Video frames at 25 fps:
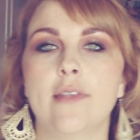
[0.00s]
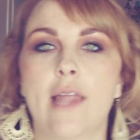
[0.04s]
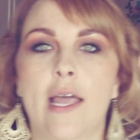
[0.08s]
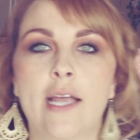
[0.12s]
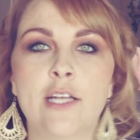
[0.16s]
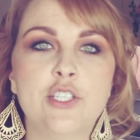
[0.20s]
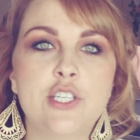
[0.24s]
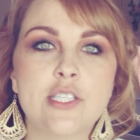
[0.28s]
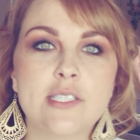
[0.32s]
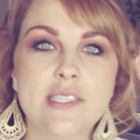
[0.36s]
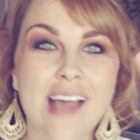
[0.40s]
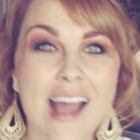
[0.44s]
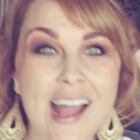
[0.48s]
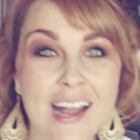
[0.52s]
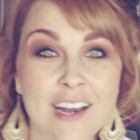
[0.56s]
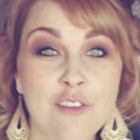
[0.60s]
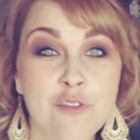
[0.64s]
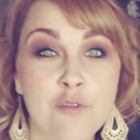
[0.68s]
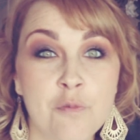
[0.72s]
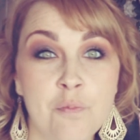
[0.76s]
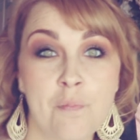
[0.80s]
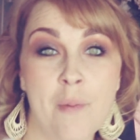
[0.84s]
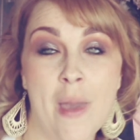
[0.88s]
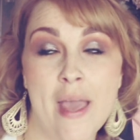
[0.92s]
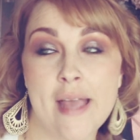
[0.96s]
like just kind
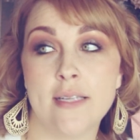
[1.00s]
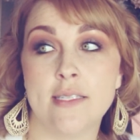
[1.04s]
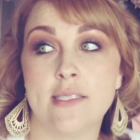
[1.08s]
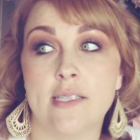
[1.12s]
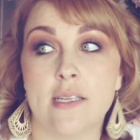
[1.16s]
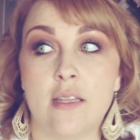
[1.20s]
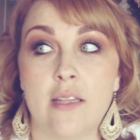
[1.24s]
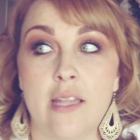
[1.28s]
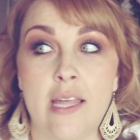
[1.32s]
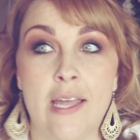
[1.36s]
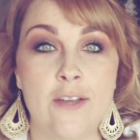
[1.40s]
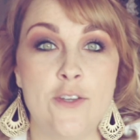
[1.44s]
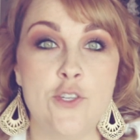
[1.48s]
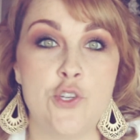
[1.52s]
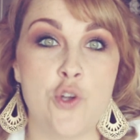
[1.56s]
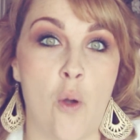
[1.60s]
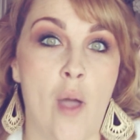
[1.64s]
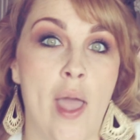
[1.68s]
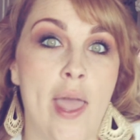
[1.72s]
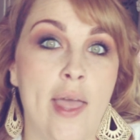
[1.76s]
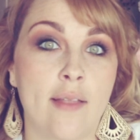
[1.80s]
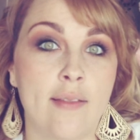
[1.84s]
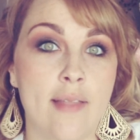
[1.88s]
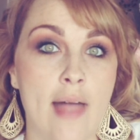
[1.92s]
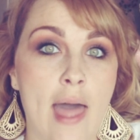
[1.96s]
of basically
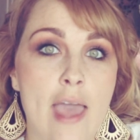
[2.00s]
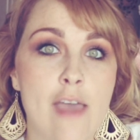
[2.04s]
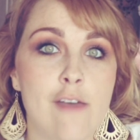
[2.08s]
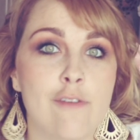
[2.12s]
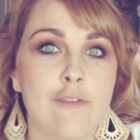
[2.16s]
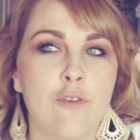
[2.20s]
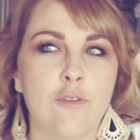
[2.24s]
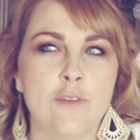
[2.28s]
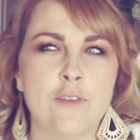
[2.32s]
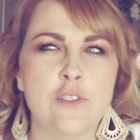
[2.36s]
enjoying life,